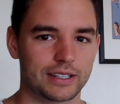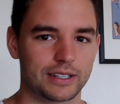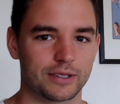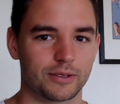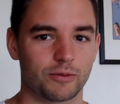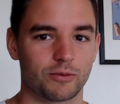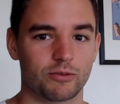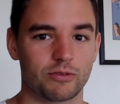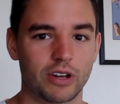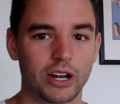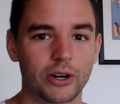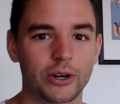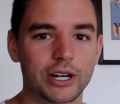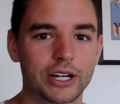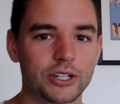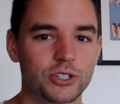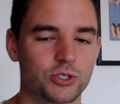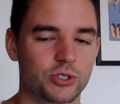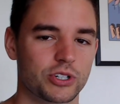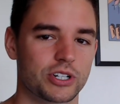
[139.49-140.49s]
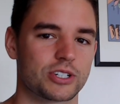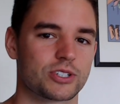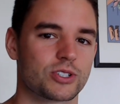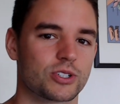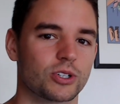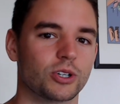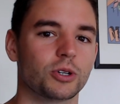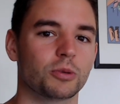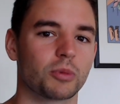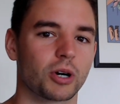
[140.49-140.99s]
very
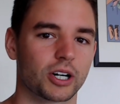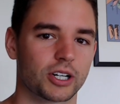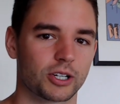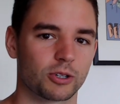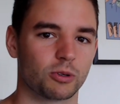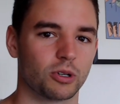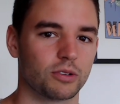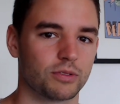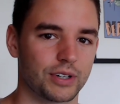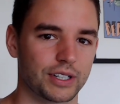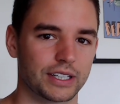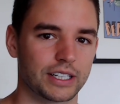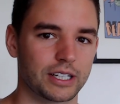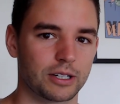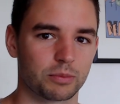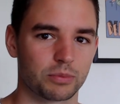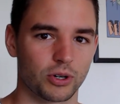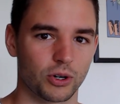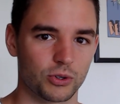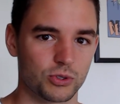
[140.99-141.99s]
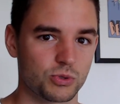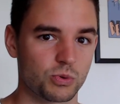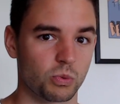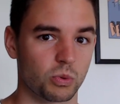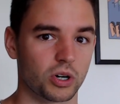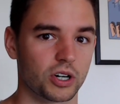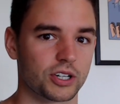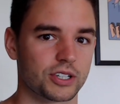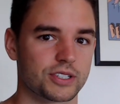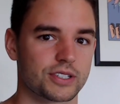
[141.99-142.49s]
traditional marketing qualified lead approach
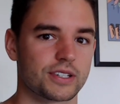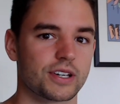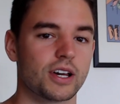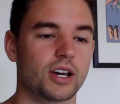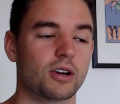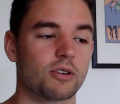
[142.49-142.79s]
works